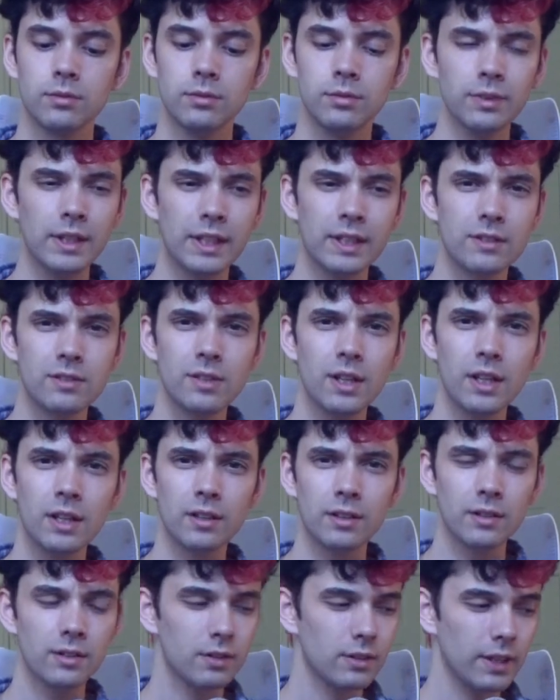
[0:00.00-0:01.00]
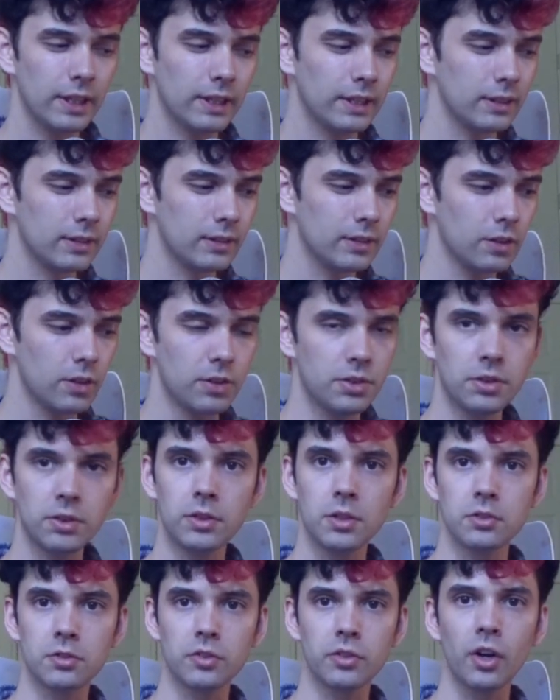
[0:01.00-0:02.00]
like, it's not, like,
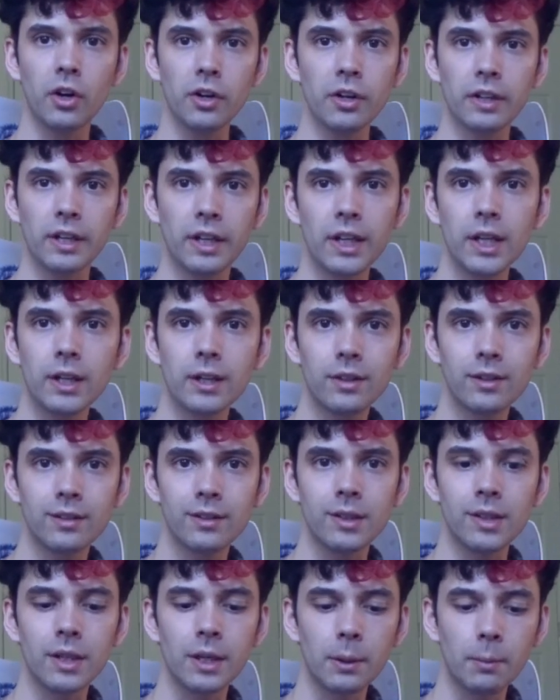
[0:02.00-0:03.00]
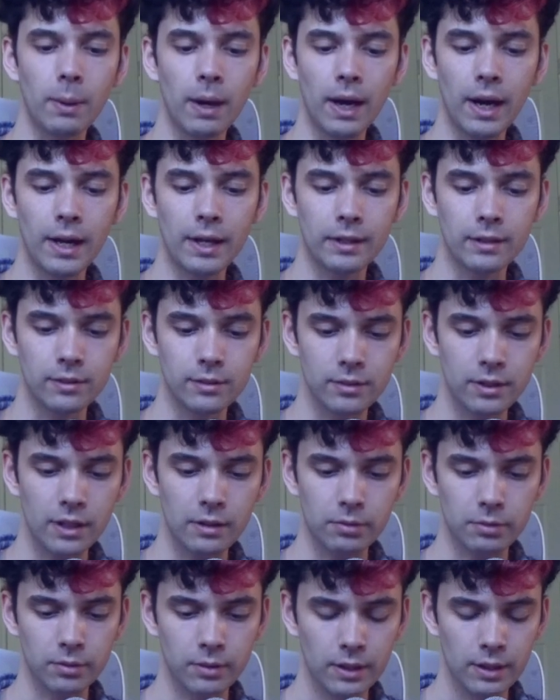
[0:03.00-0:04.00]
there's a Target nearby and
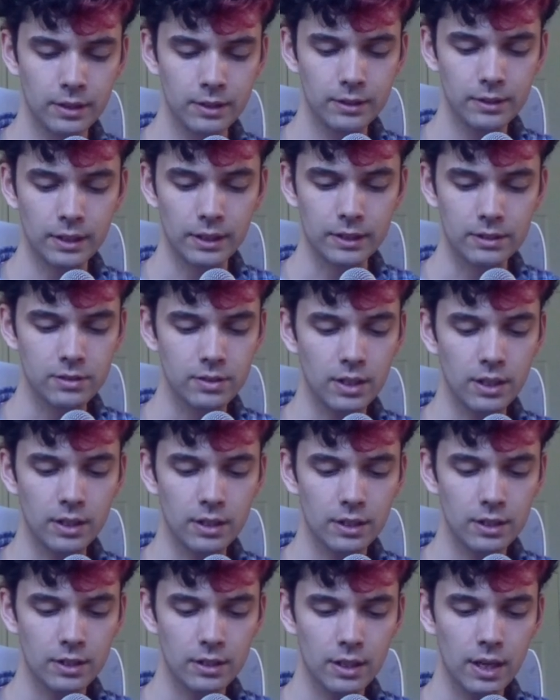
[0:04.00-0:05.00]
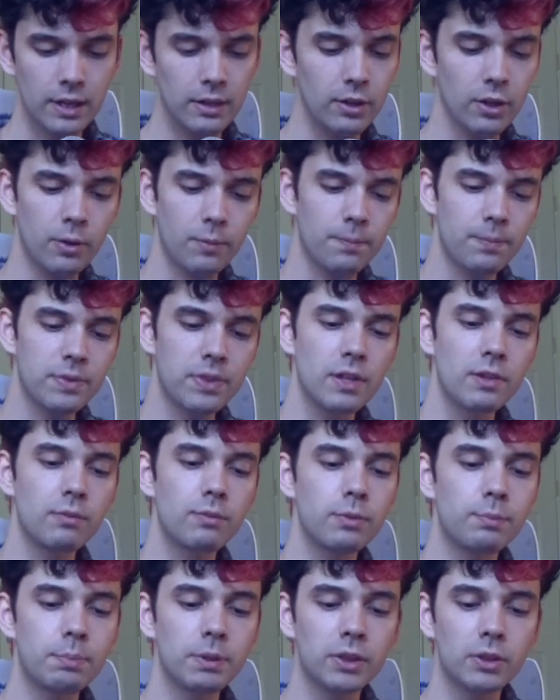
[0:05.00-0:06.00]
stuff. Like, it's not, I don't know.
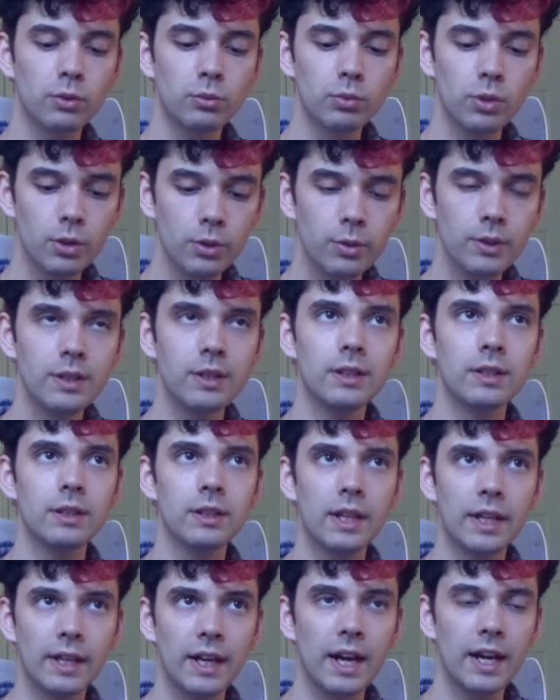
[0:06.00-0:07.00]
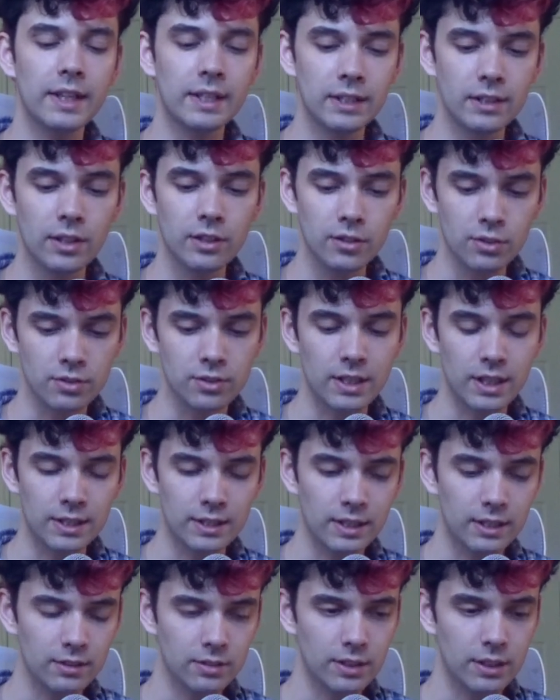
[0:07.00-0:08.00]
But the road, like, I can understand
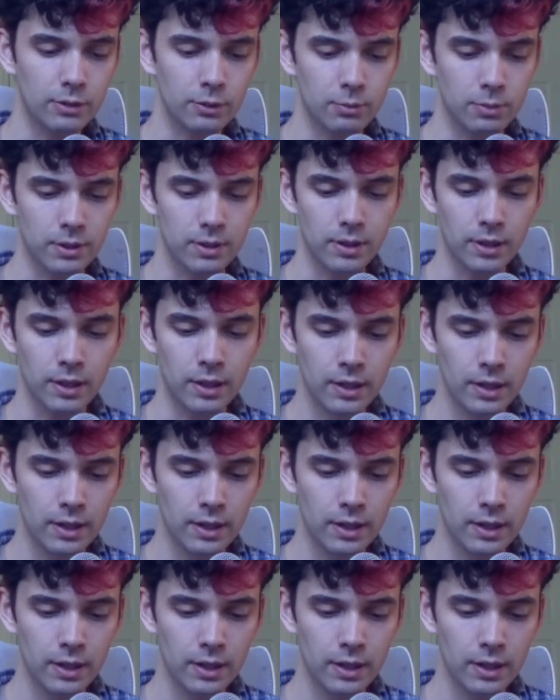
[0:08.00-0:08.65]
that a snake would be there.